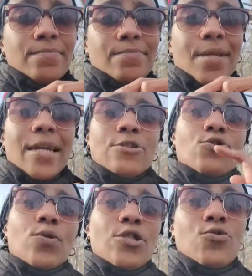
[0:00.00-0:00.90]
and in
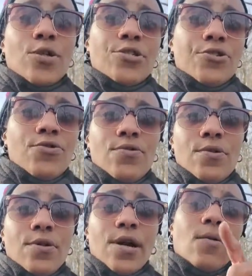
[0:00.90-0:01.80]
2022,
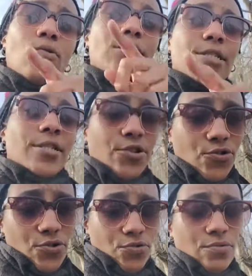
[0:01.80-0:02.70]
I want to see the new
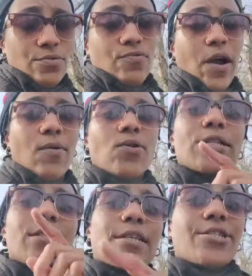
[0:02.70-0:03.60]
you. Right? I want to
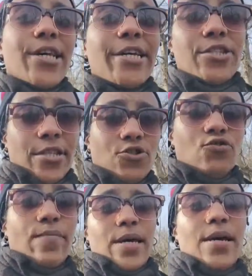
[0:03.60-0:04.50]
see the changes that
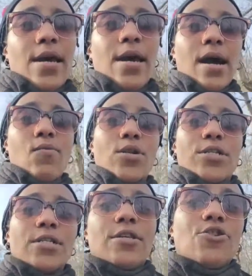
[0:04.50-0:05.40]
you've made. I want to
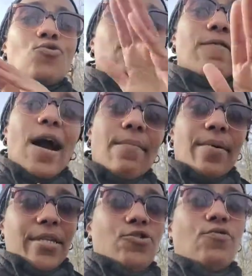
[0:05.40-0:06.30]
see the new
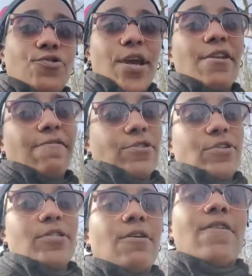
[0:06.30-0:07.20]
environment that you've created for
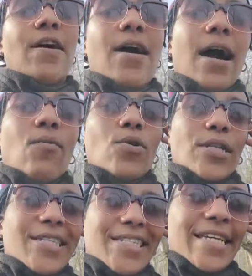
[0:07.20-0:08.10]
yourself. I want to
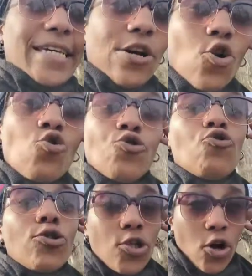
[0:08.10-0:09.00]
see who
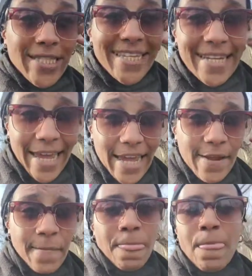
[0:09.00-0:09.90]
you saw today.
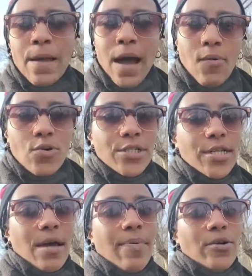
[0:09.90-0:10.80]
I want to see
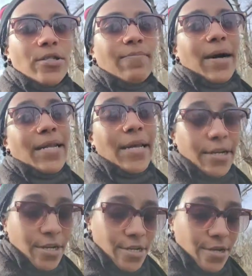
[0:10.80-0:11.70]
that person by the
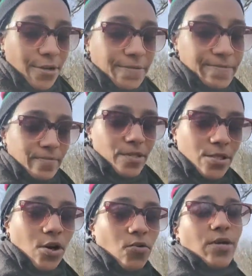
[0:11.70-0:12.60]
end of the year.
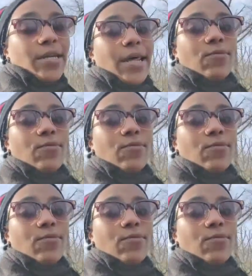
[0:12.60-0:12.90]
So connect